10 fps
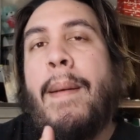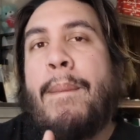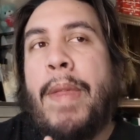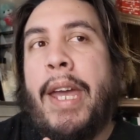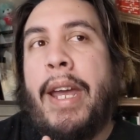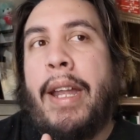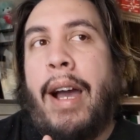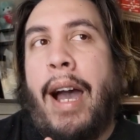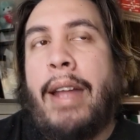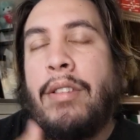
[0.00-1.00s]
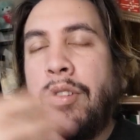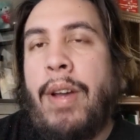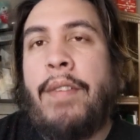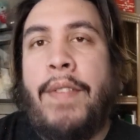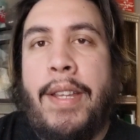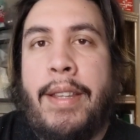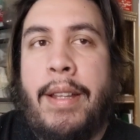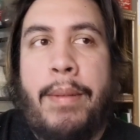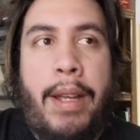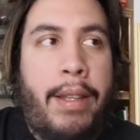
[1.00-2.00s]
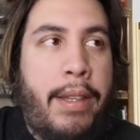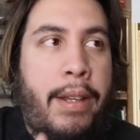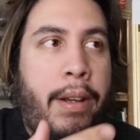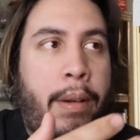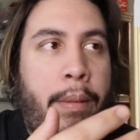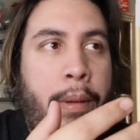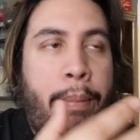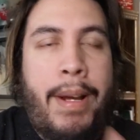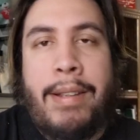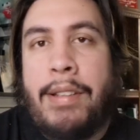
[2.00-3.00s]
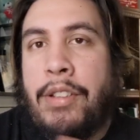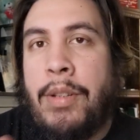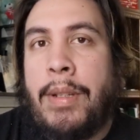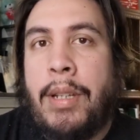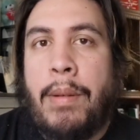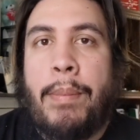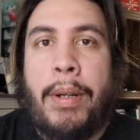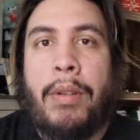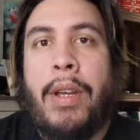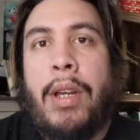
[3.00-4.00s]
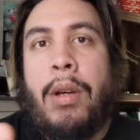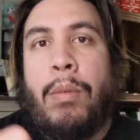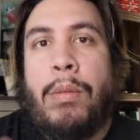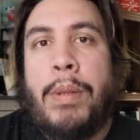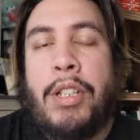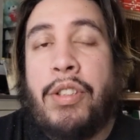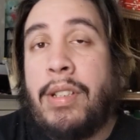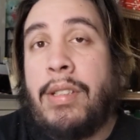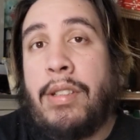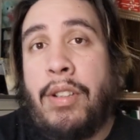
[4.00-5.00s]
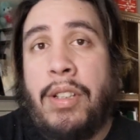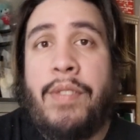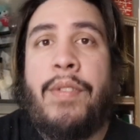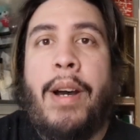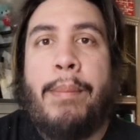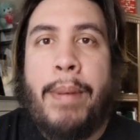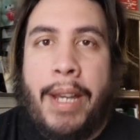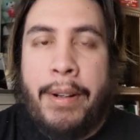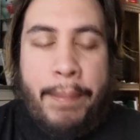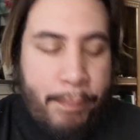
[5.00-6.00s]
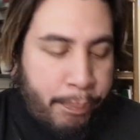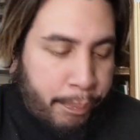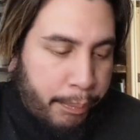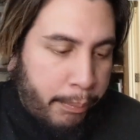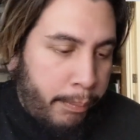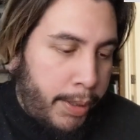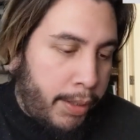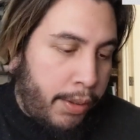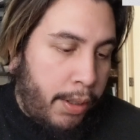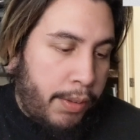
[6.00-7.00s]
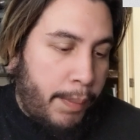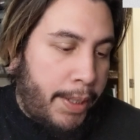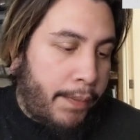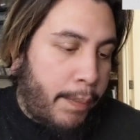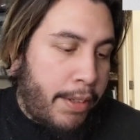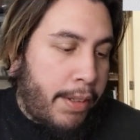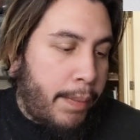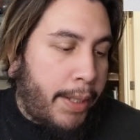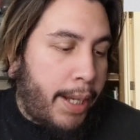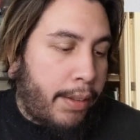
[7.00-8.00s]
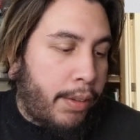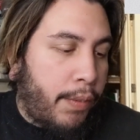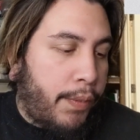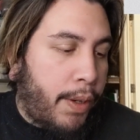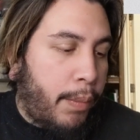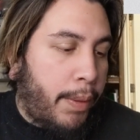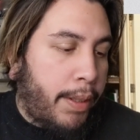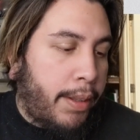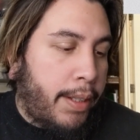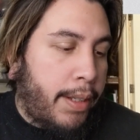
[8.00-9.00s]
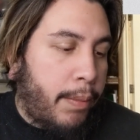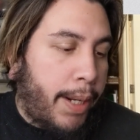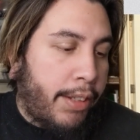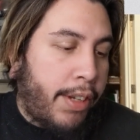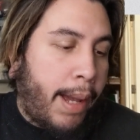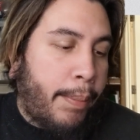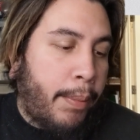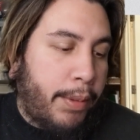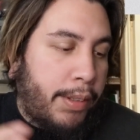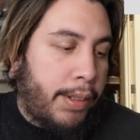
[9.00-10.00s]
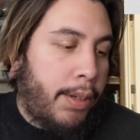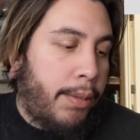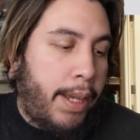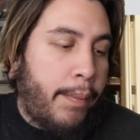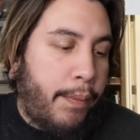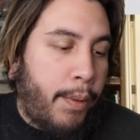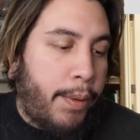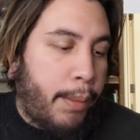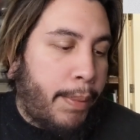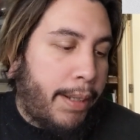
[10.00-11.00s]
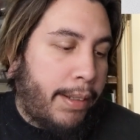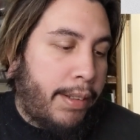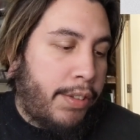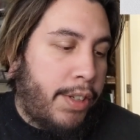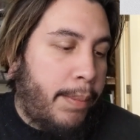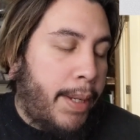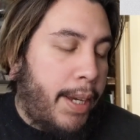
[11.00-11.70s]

then i do have faith in them that their their processing chip that they would build would be just as good if not better so some of the information that we got so far with the whitechapel which is the code name for their processing chip